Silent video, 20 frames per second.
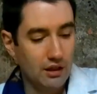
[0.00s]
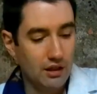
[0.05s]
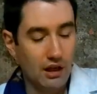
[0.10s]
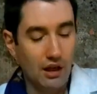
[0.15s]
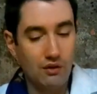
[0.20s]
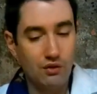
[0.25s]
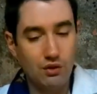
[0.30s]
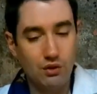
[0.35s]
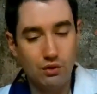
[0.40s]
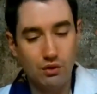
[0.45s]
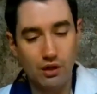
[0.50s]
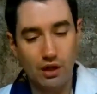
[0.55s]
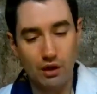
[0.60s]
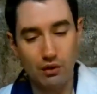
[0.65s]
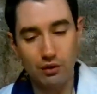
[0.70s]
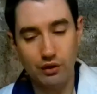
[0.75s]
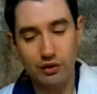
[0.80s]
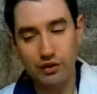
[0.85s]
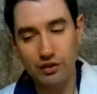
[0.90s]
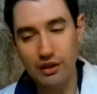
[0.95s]
If you do
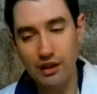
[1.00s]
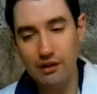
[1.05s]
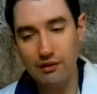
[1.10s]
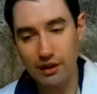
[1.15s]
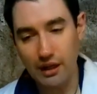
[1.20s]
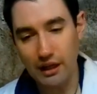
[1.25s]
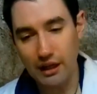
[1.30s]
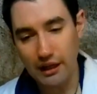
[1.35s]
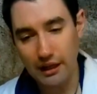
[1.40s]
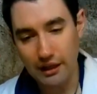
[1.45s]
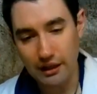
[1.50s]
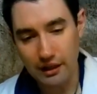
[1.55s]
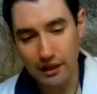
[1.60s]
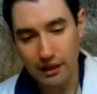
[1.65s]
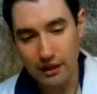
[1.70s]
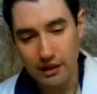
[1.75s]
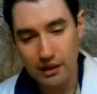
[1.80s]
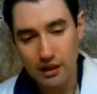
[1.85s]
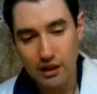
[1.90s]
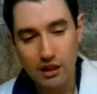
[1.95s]
not receive
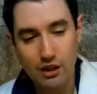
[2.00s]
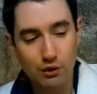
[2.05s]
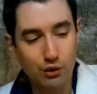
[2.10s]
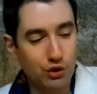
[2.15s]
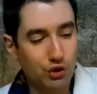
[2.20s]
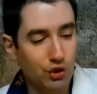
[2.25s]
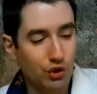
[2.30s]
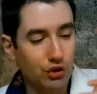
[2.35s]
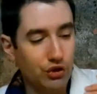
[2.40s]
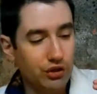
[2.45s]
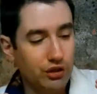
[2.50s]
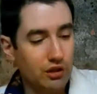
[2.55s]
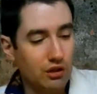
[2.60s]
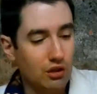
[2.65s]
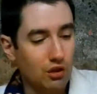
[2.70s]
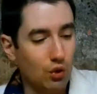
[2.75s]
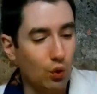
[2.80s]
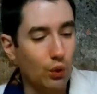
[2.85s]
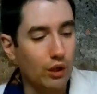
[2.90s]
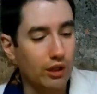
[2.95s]
iodine, it results
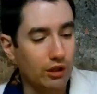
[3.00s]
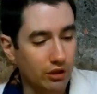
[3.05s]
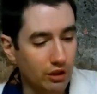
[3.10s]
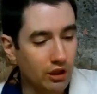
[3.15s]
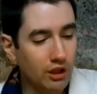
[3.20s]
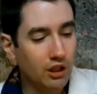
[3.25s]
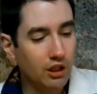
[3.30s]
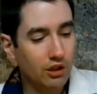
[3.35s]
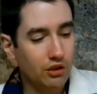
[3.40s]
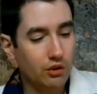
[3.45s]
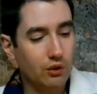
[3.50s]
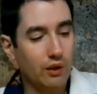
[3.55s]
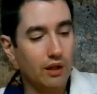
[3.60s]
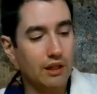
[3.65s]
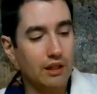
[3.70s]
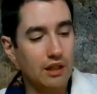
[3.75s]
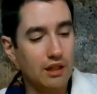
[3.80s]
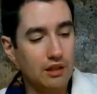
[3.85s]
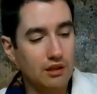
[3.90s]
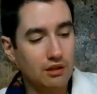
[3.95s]
in goiter. So
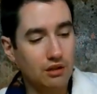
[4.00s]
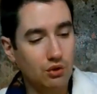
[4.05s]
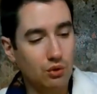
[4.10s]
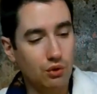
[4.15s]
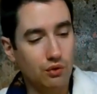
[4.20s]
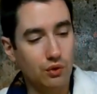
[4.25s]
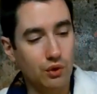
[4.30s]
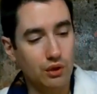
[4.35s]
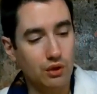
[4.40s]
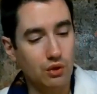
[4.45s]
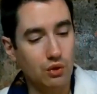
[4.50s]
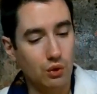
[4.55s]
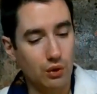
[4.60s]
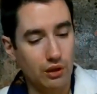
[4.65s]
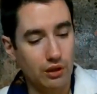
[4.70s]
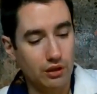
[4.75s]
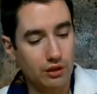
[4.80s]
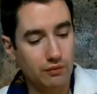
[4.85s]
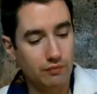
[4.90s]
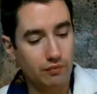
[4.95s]
I eat this to avoid
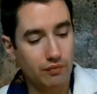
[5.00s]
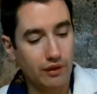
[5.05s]
goiter.